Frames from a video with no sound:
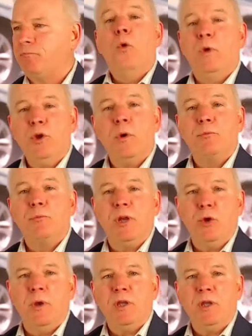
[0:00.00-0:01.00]
When you are
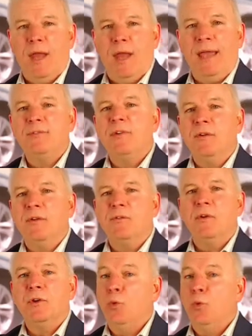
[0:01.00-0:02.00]
renewing your
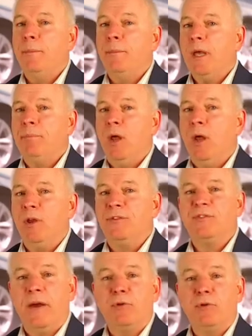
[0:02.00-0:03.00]
license, you will be uploading
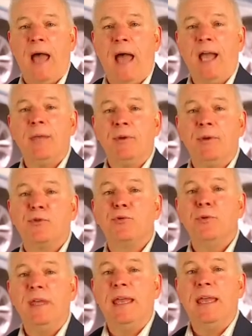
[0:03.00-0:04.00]
several documents
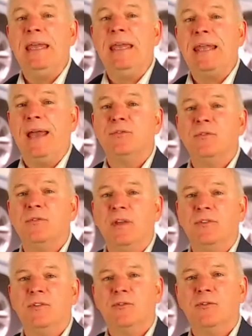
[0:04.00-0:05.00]
through the
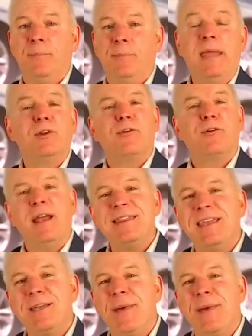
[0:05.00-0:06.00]
eLICENSING system. And the great
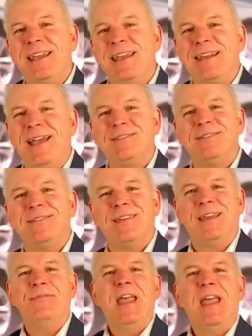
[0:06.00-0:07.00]
thing about
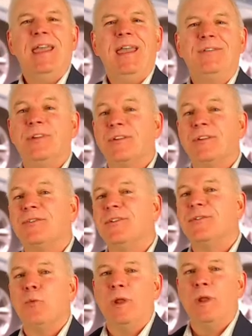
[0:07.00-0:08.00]
eLICENSING is that the
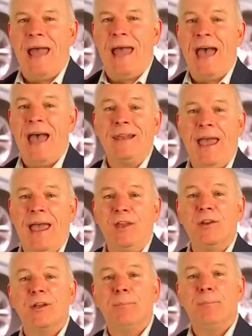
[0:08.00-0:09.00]
system will not allow
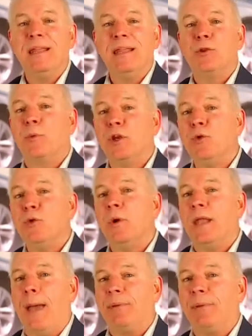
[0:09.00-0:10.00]
you to complete the
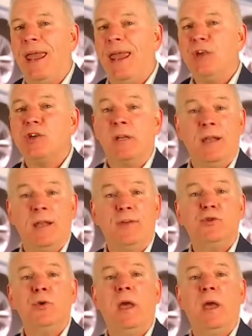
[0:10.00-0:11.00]
renewal application
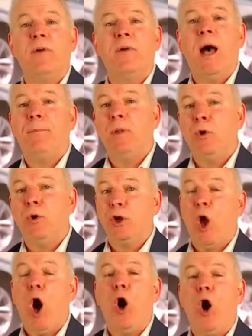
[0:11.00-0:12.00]
unless you have
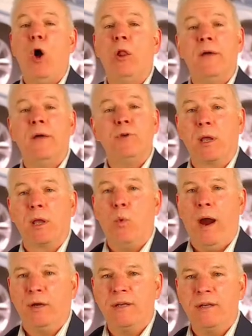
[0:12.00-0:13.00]
uploaded all of your
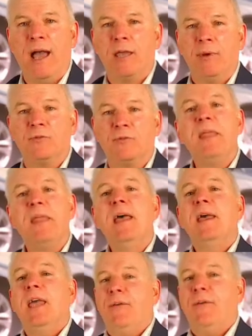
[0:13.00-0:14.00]
required documents.
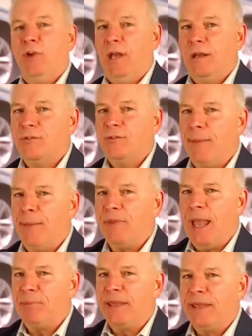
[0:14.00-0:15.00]
If you need to stop
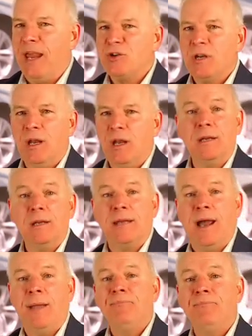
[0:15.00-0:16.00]
the application at any
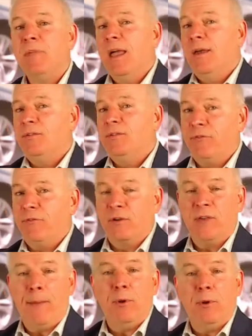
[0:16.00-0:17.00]
time, say for
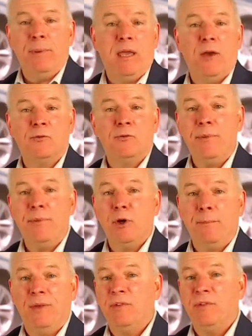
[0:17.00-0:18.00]
example, because maybe
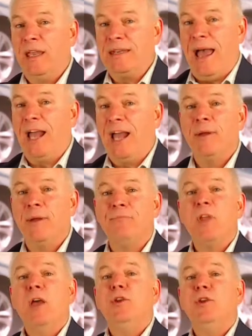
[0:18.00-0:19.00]
you're missing a document,
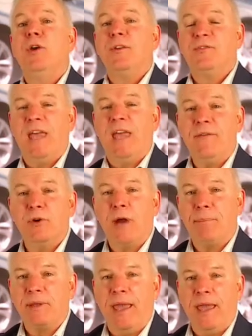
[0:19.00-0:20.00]
you can save your
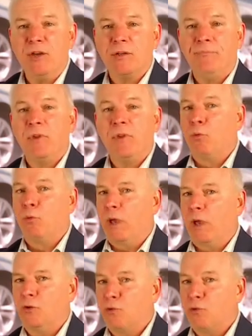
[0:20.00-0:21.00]
application,
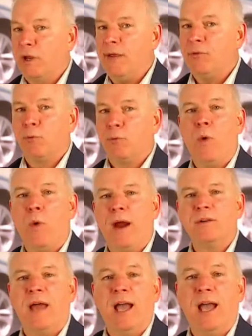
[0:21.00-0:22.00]
retrieve the
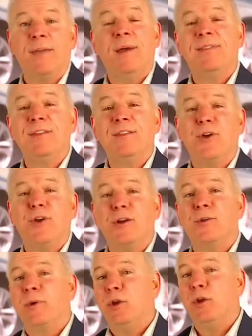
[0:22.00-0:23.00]
required document, then
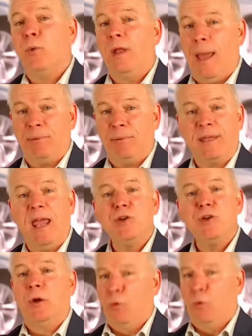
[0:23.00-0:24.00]
start the renewal
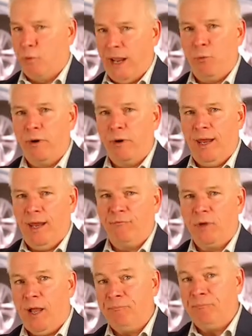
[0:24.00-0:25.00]
application right where you
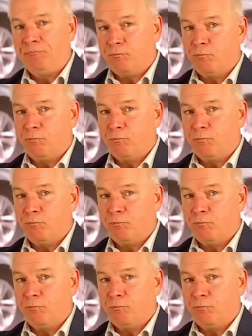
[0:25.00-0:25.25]
left off.